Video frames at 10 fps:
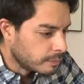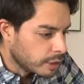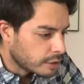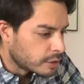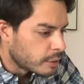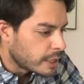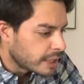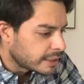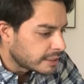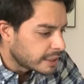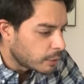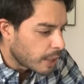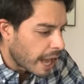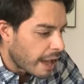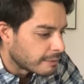So let's see, we
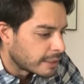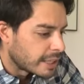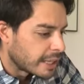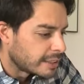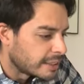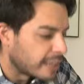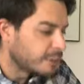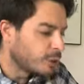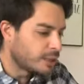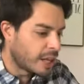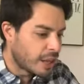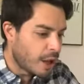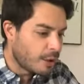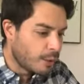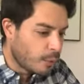have Janet Santos,
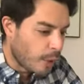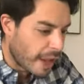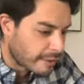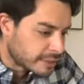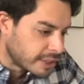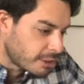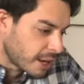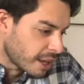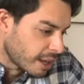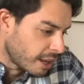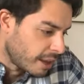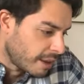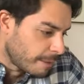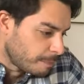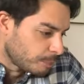hello, we have Sirik,
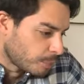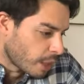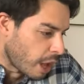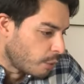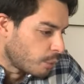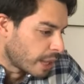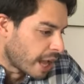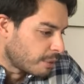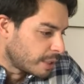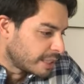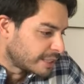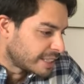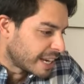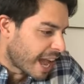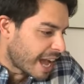we already
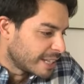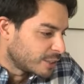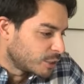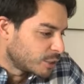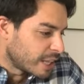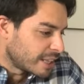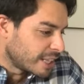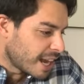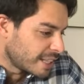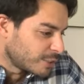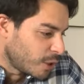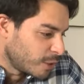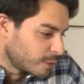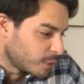said hi to Sandra, it's also